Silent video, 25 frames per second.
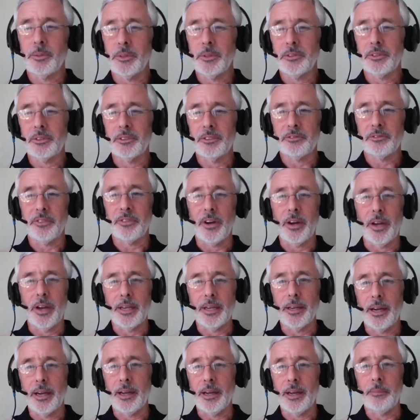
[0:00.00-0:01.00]
which is
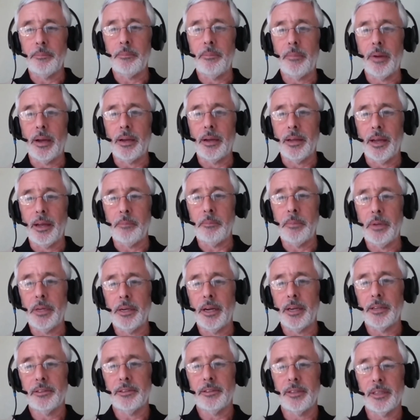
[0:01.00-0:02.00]
fine. I'm. I
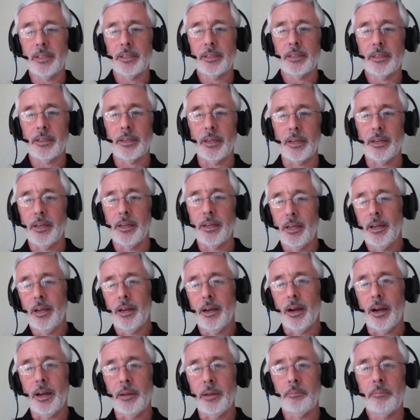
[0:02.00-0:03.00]
mean, I think uh,
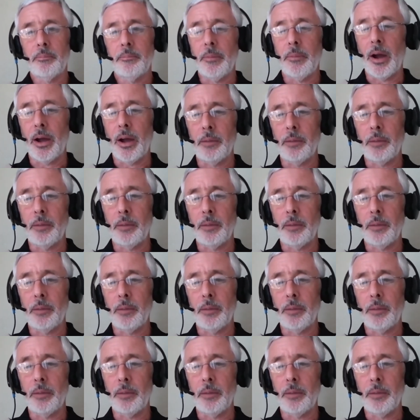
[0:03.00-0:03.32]
I'm.